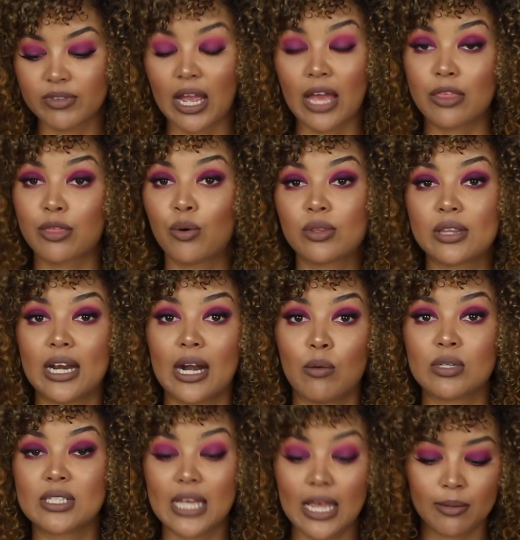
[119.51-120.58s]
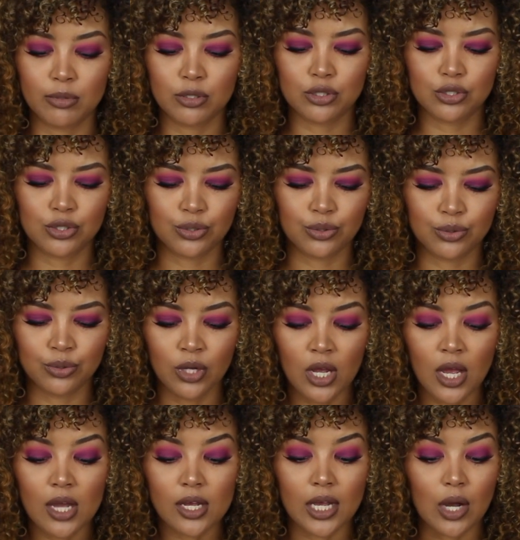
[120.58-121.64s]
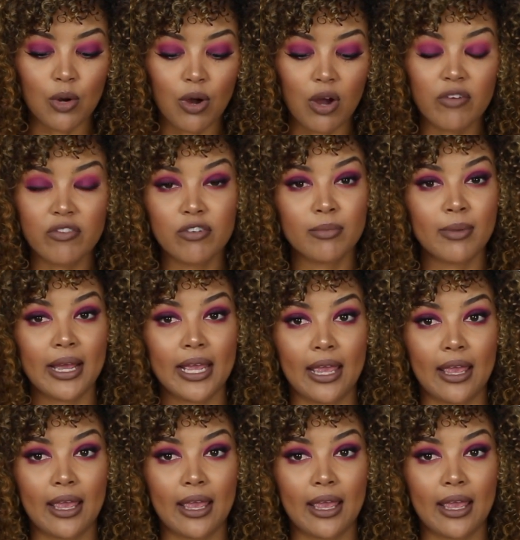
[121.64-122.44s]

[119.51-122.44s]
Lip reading: I thought that I was able to go over my